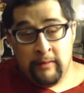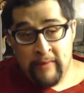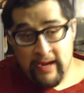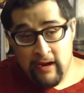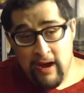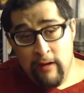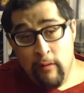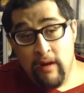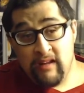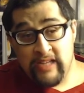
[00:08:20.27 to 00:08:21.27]
My God, I
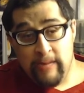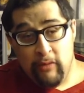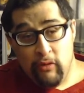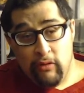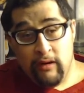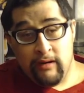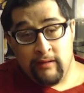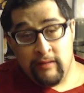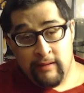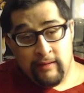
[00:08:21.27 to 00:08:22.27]
want to see more.
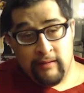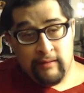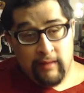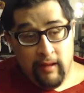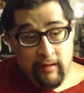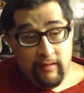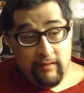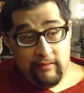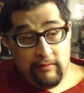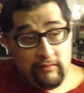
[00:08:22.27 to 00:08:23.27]

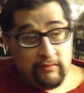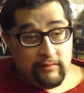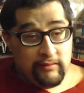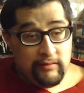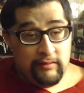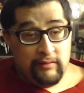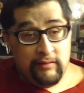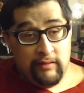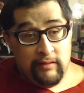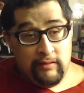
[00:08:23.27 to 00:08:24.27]
We'll build a
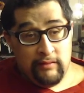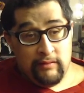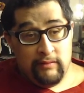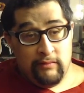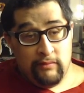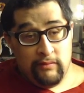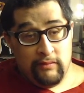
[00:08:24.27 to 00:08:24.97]
better one.